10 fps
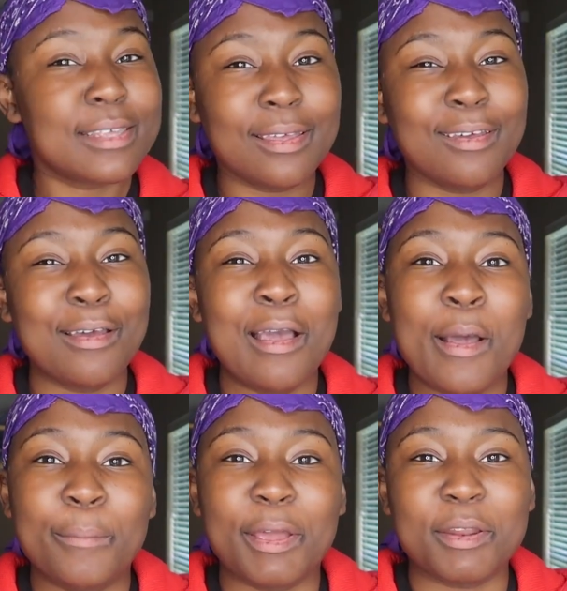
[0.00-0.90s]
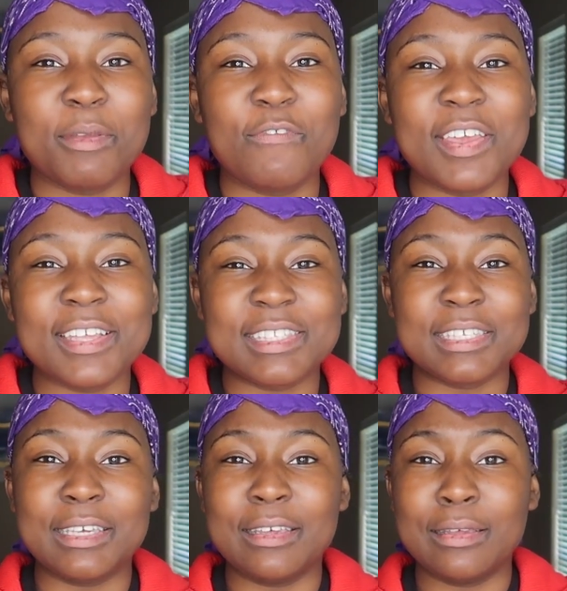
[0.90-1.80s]
it's not gonna be
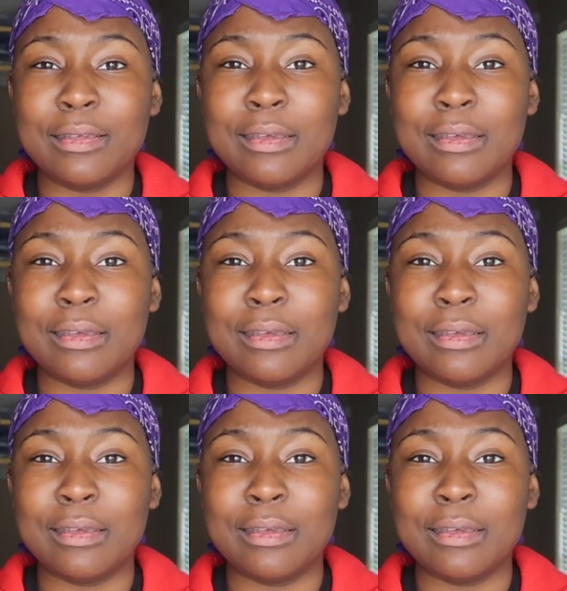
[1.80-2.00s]
fancy.